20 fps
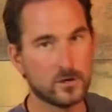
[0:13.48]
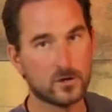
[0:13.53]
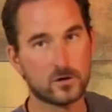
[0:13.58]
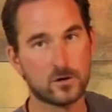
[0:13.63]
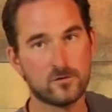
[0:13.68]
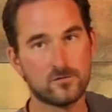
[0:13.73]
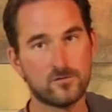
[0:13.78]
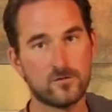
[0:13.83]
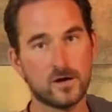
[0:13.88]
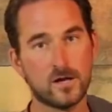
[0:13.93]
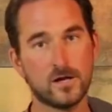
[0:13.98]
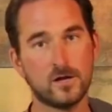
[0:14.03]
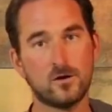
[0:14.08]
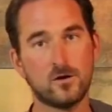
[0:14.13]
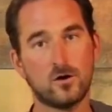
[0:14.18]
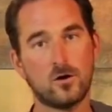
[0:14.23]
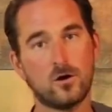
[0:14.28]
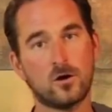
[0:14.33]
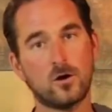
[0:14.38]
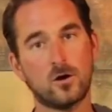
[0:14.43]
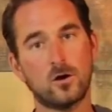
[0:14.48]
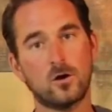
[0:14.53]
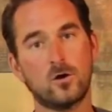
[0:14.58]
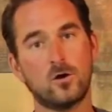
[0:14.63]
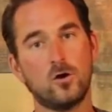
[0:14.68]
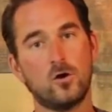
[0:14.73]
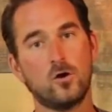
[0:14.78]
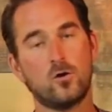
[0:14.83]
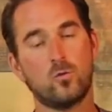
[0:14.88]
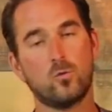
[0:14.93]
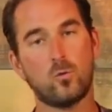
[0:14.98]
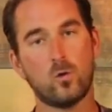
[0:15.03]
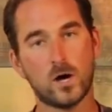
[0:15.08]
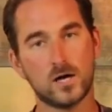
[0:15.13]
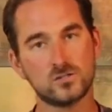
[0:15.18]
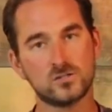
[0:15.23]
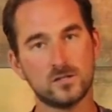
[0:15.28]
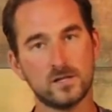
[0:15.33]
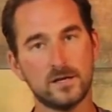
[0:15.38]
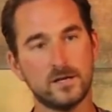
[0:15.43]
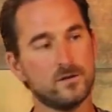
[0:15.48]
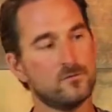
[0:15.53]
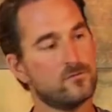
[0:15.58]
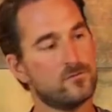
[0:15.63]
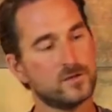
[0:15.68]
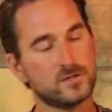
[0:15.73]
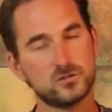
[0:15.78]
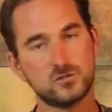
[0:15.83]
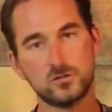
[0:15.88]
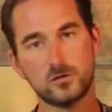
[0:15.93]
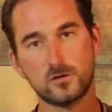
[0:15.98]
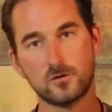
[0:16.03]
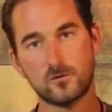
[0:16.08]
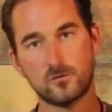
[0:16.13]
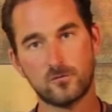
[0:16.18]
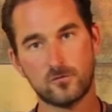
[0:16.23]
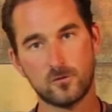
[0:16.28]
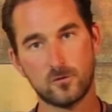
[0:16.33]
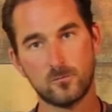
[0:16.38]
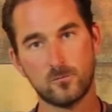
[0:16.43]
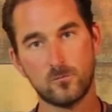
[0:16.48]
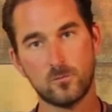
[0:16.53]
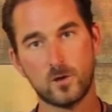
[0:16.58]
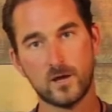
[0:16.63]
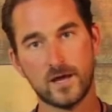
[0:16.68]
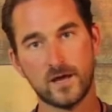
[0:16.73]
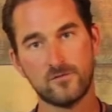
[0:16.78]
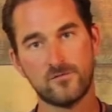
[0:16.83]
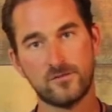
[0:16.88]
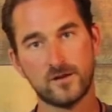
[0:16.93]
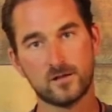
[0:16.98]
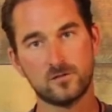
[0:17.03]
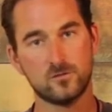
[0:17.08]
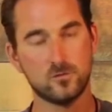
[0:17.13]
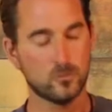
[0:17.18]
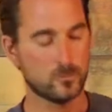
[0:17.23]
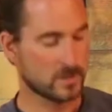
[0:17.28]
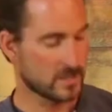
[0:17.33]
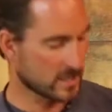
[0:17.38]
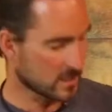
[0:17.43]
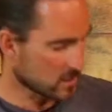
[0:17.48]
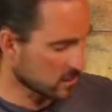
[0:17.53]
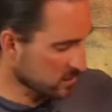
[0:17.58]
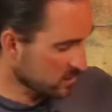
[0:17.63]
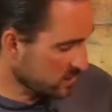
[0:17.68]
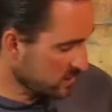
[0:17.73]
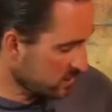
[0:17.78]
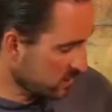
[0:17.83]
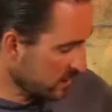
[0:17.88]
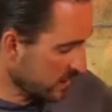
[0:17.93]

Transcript: You're gonna find our wash lighting fixture from FX Luminaire.